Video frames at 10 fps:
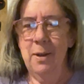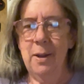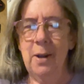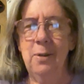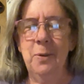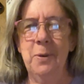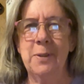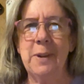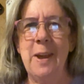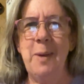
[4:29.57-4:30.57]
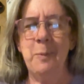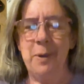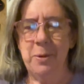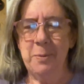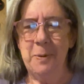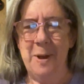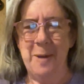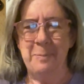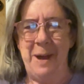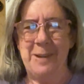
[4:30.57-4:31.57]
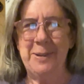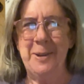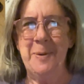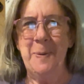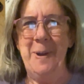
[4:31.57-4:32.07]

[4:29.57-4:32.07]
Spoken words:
That glue just came right through that basket